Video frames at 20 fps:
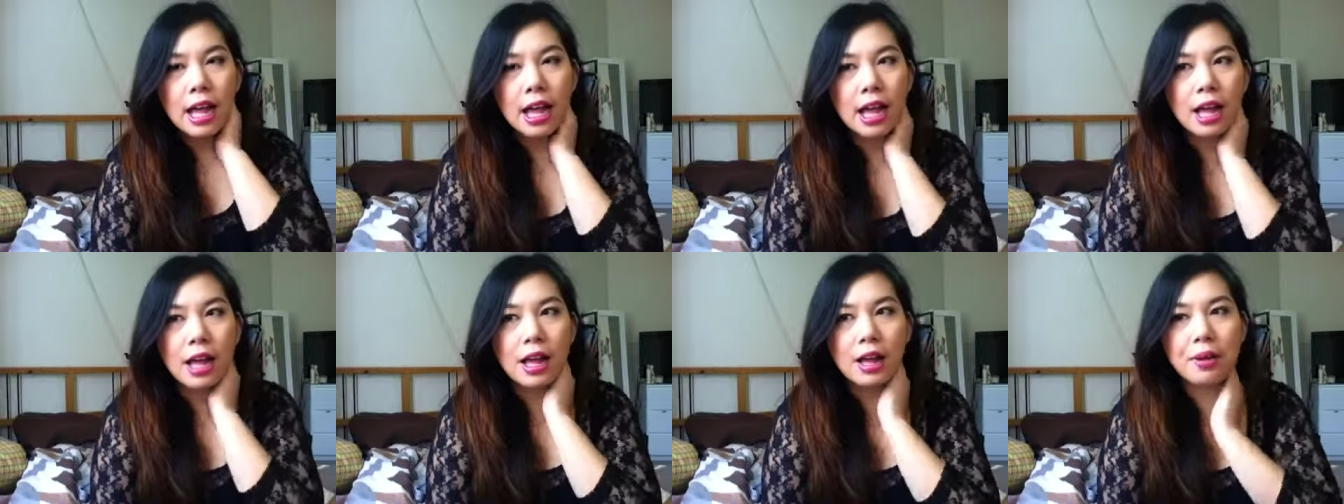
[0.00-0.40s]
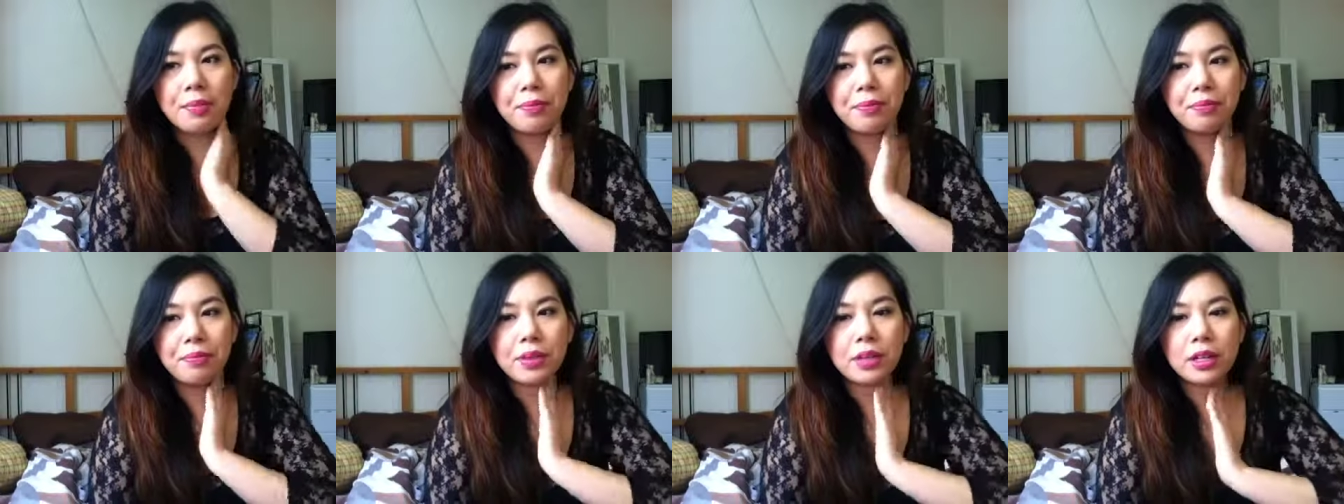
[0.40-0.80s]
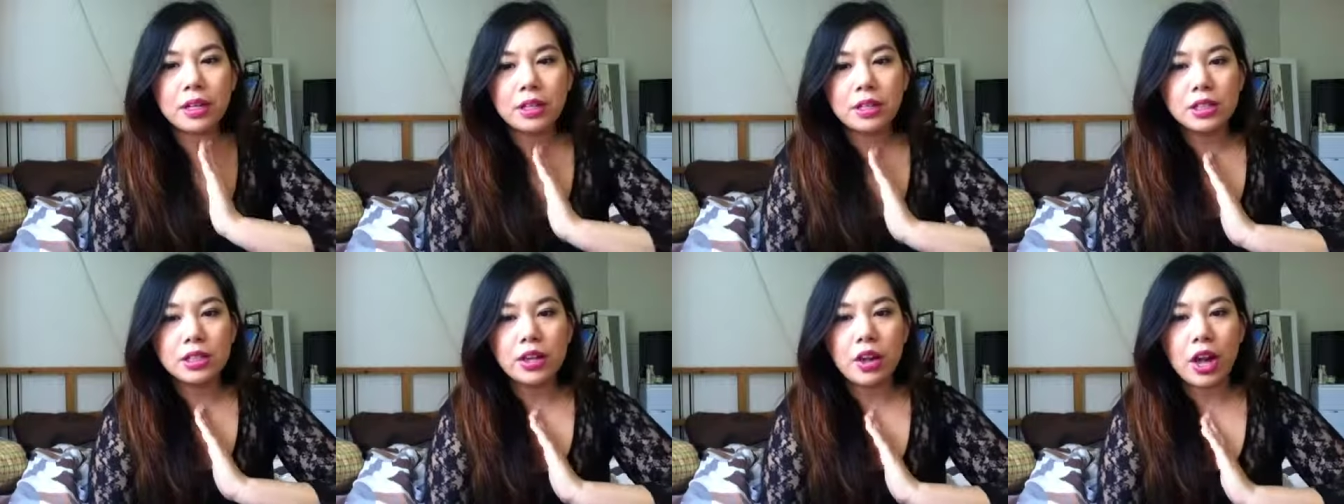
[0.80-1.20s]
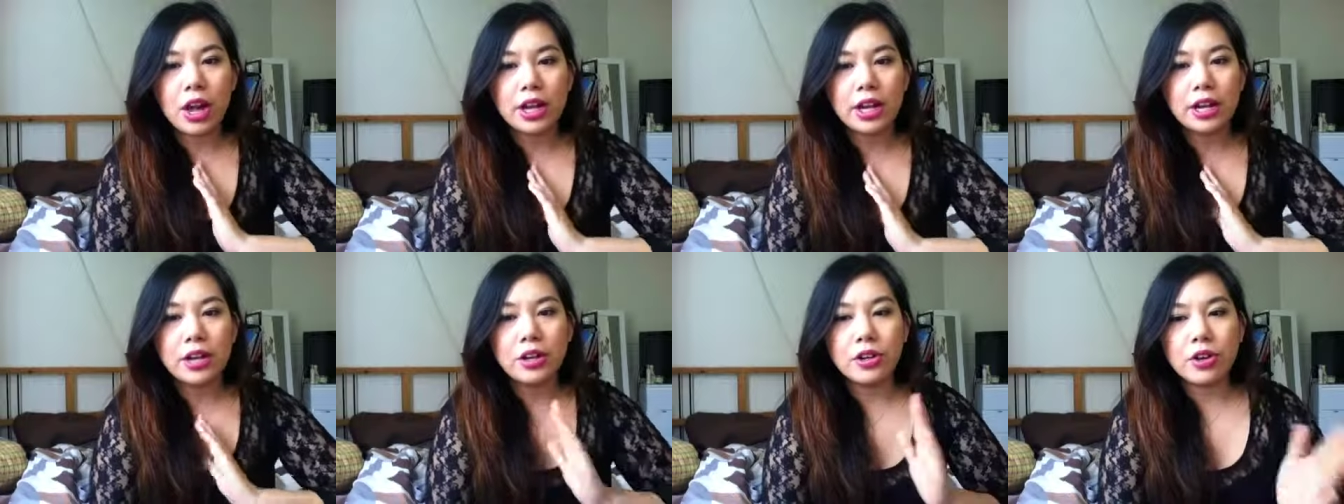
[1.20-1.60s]
Um, so
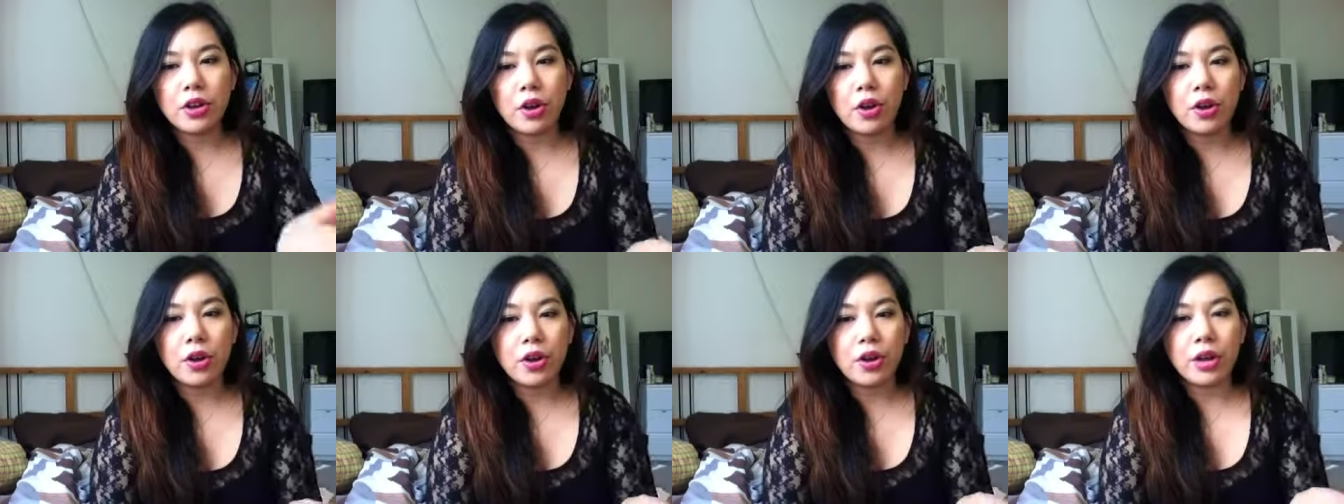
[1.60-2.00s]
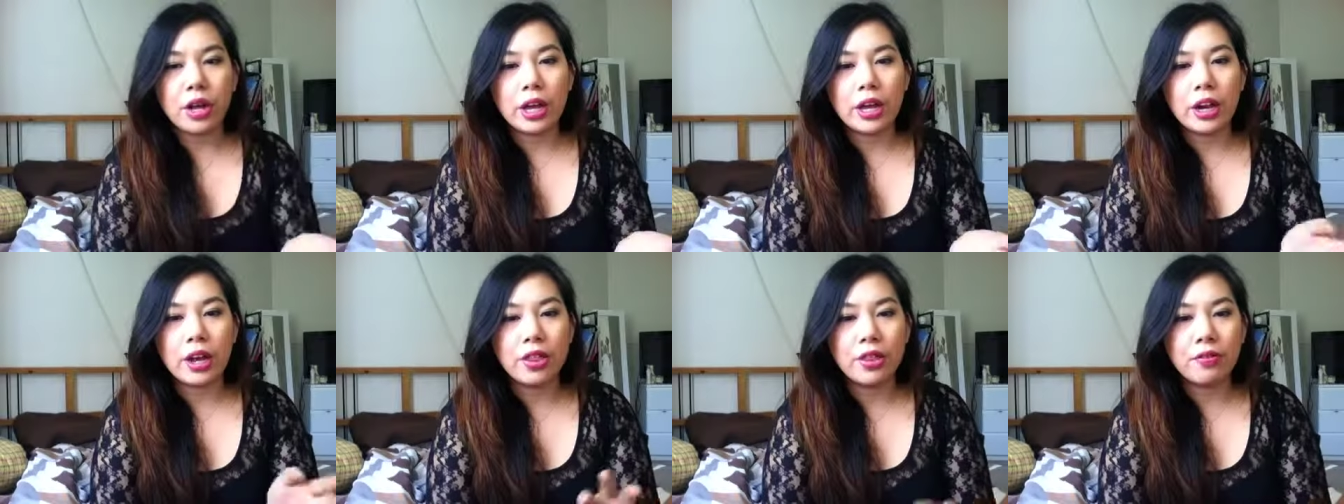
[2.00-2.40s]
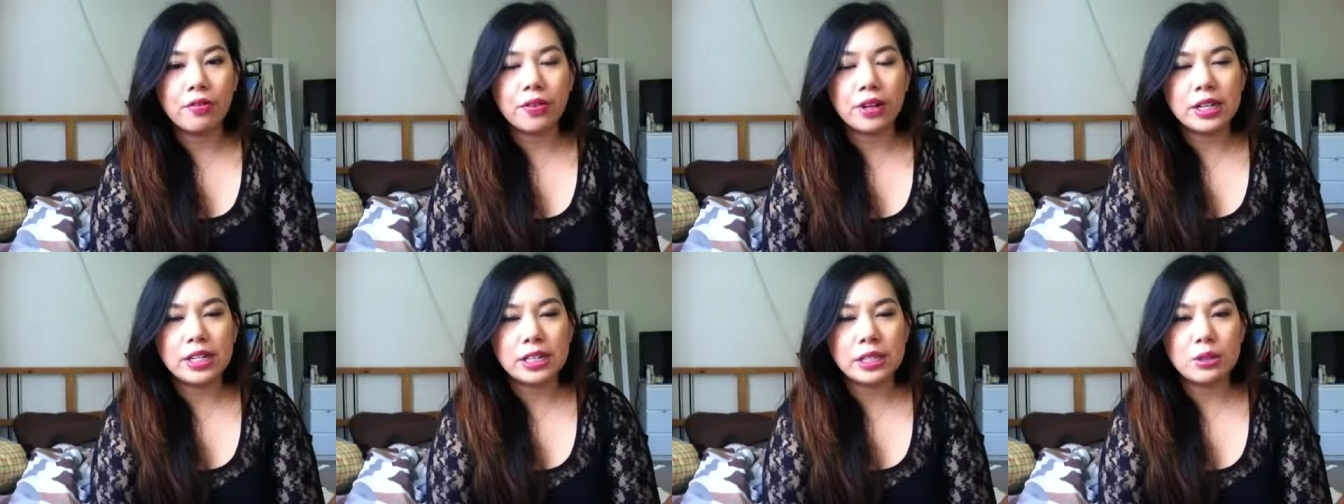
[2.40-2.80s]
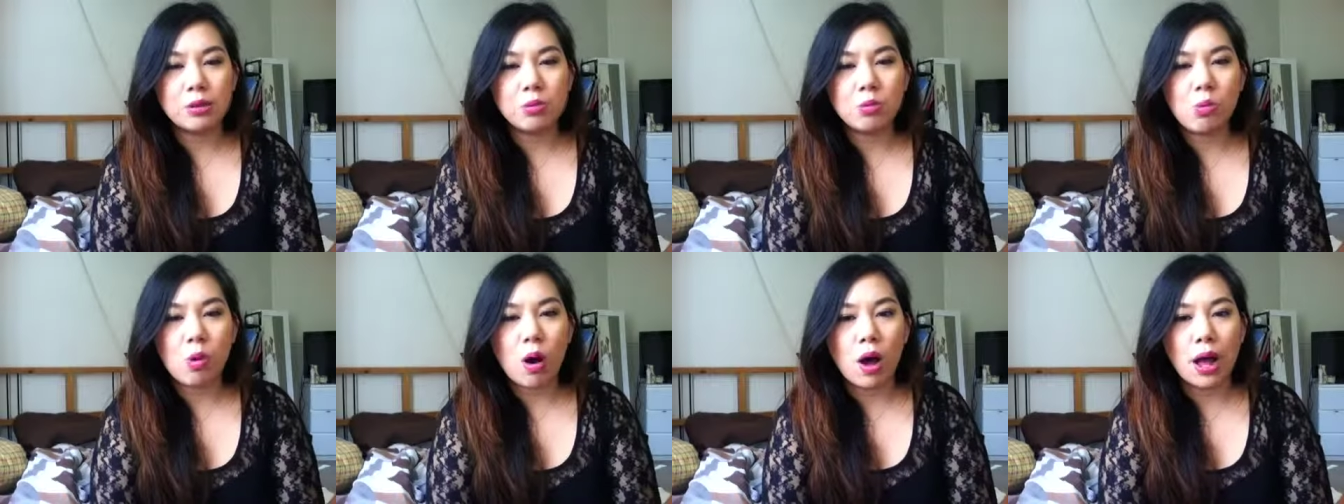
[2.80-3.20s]
I didn't go. Another
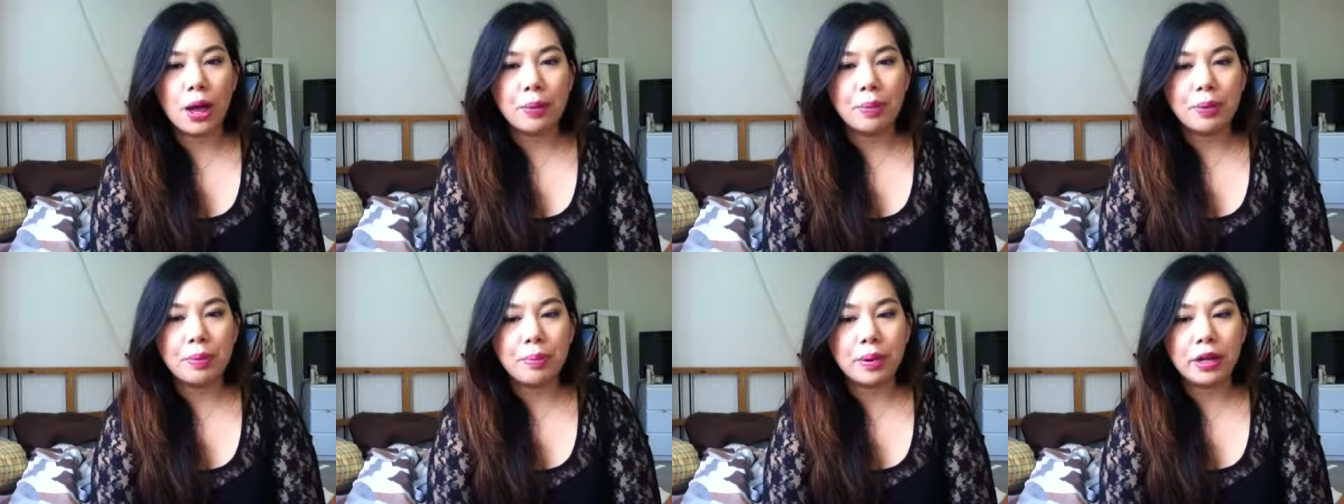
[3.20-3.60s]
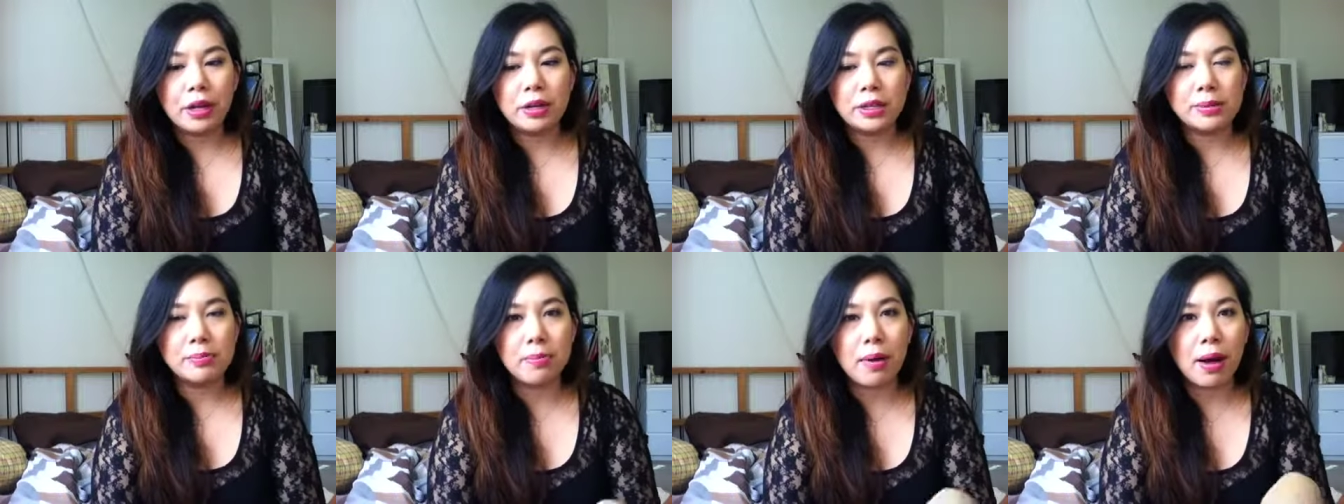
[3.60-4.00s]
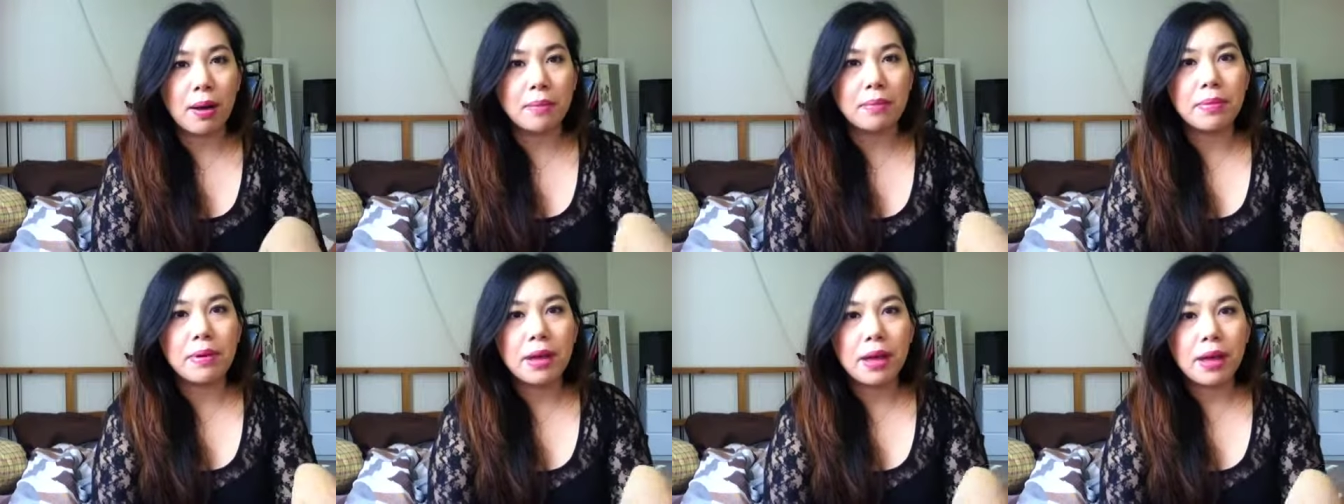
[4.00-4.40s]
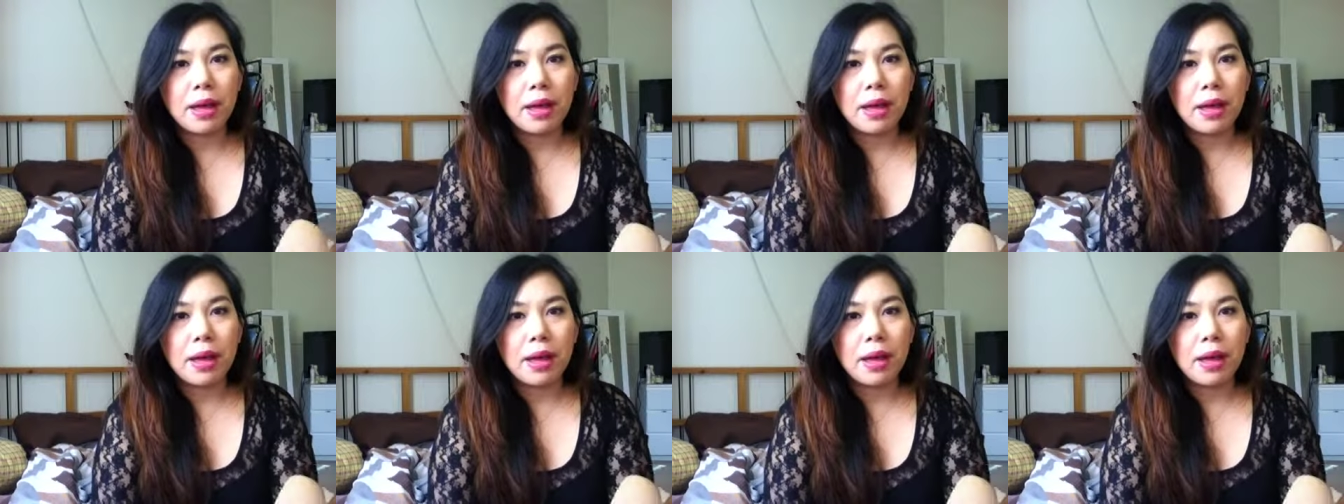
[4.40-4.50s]
reason why would be because mum